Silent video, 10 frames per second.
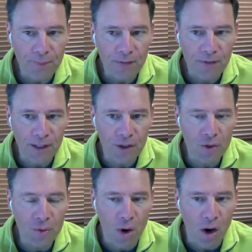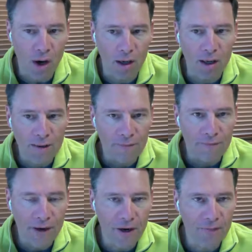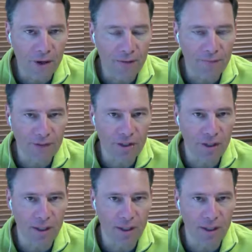that you are very, very efficient.